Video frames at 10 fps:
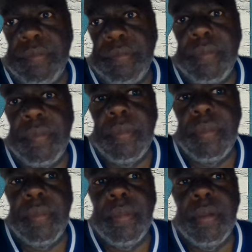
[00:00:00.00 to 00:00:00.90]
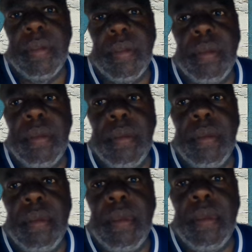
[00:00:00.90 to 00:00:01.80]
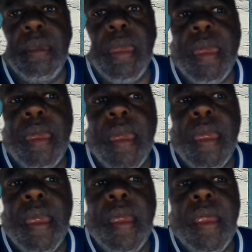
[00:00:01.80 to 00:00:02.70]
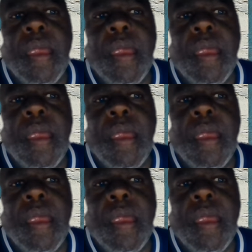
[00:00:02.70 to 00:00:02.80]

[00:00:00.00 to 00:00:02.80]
(no one is talking)